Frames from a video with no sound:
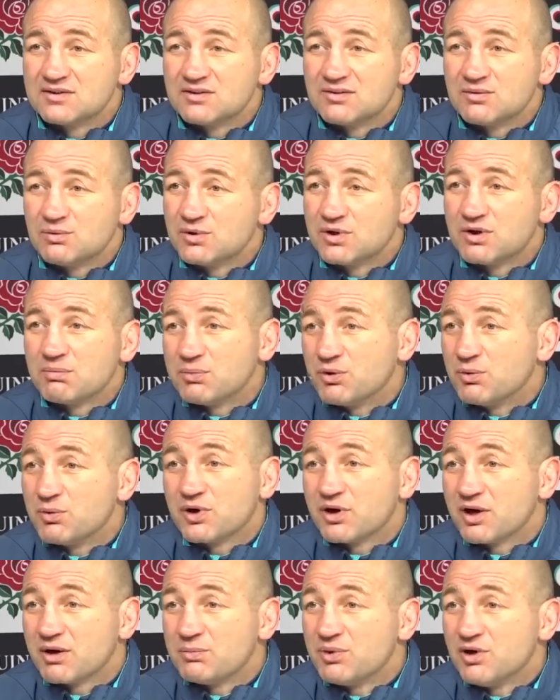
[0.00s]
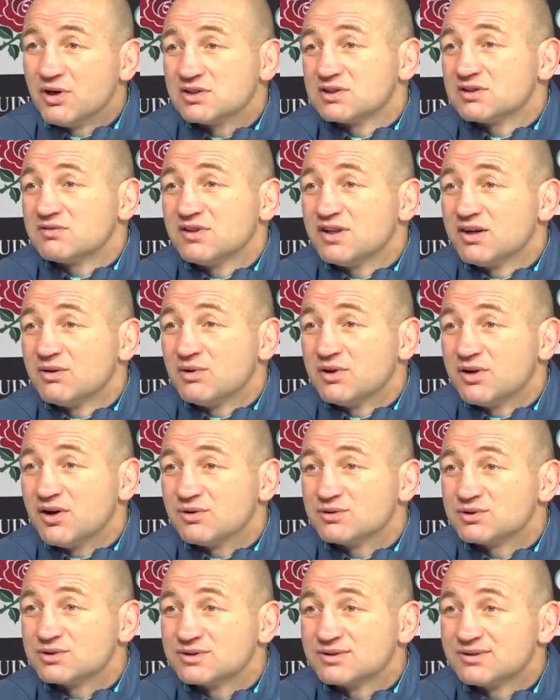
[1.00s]
we're going to persevere with
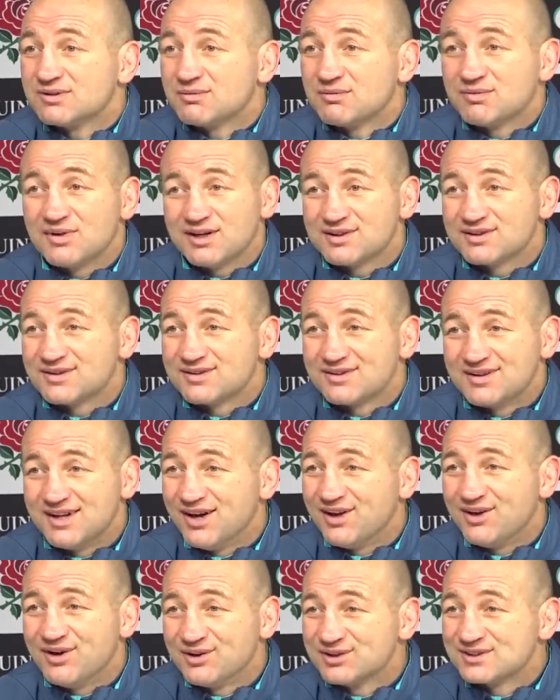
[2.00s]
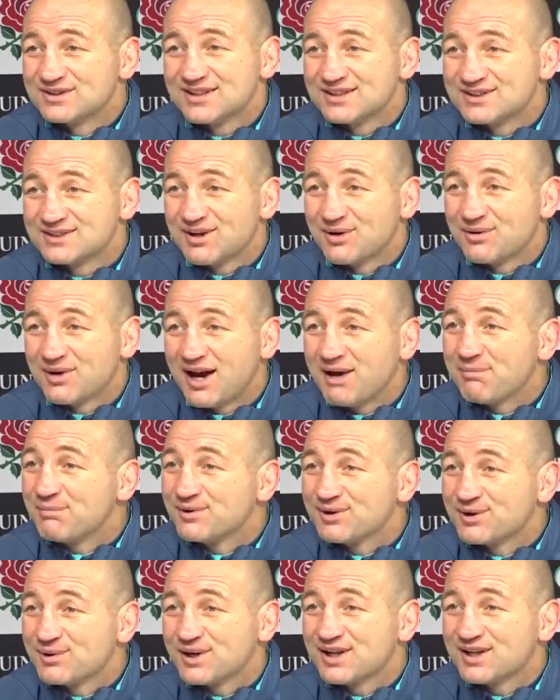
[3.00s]
those. That those things don't
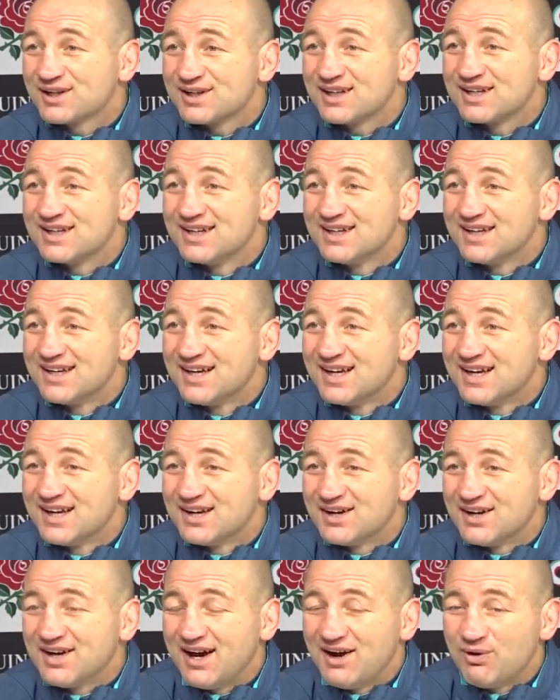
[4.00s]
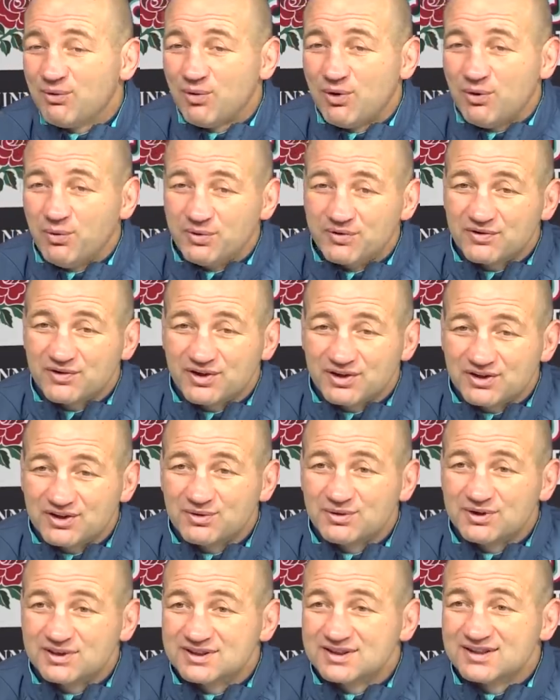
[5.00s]
happen quickly. Now, what we've got to
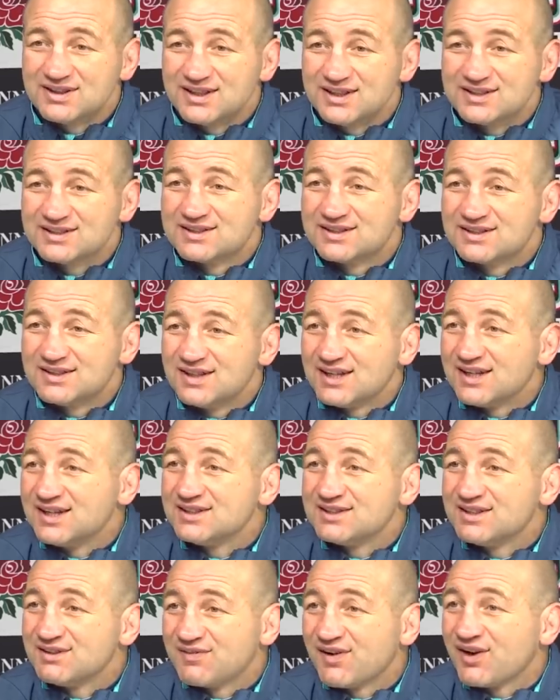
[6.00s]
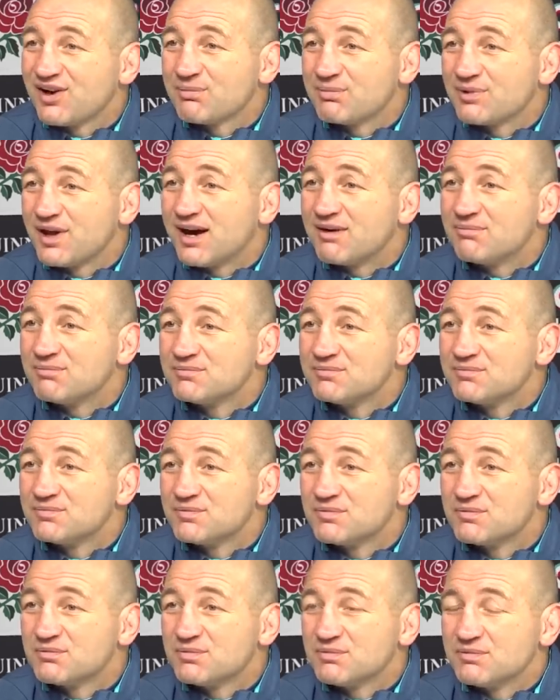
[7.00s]
do is develop that.
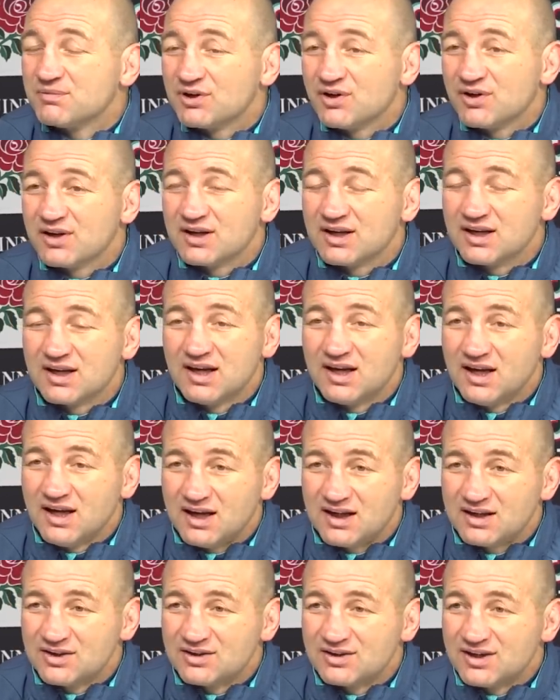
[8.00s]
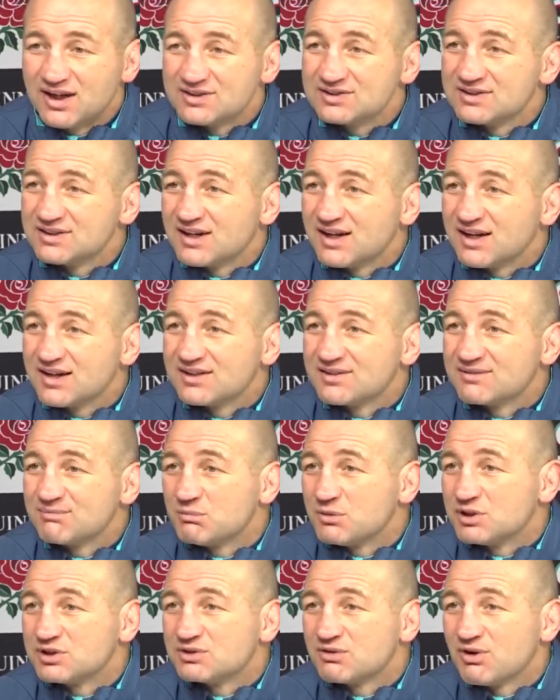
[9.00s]
You know, England hasn't had
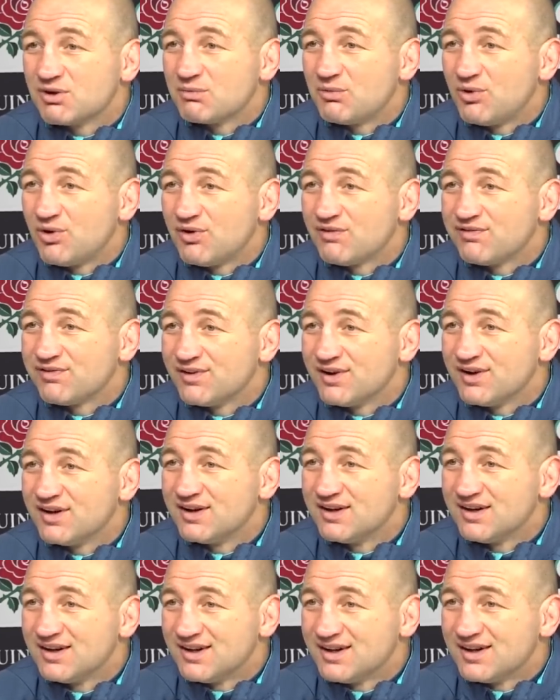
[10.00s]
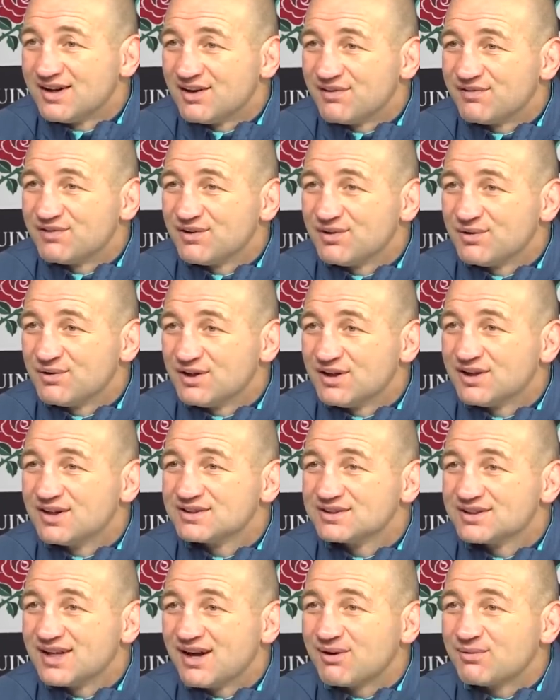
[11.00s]
a strong maul for a few
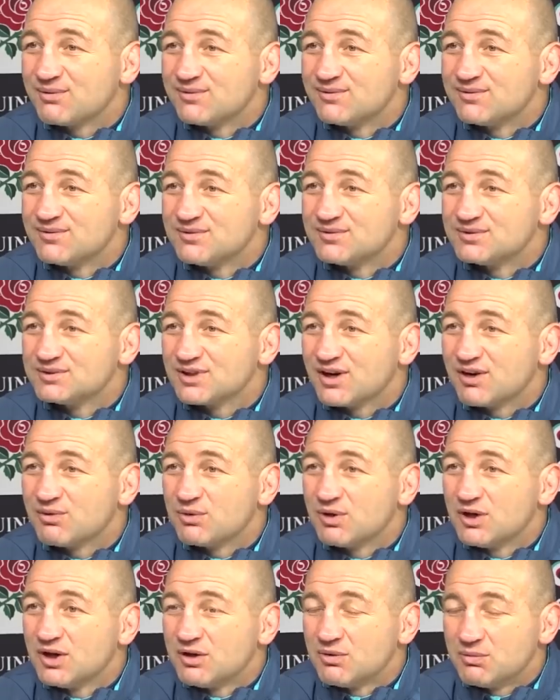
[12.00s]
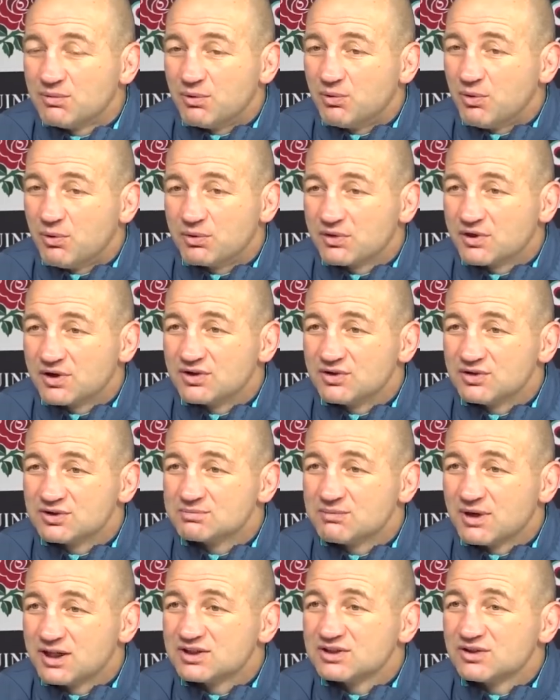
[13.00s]
years now. But what we're going to do is
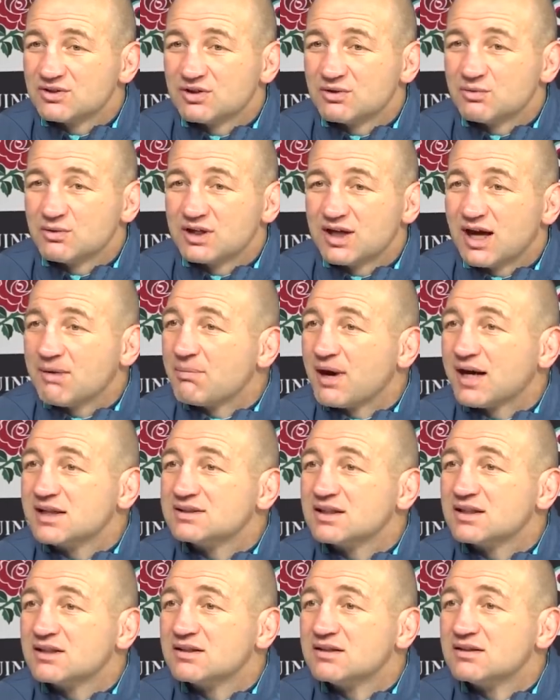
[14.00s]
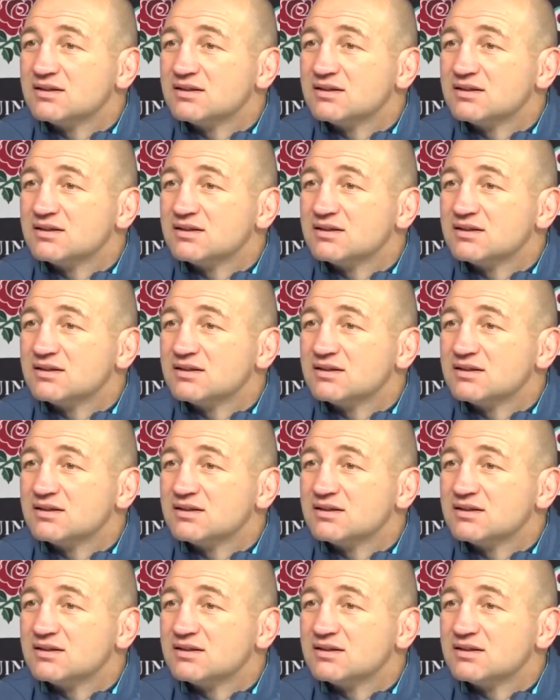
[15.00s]
make sure that we get better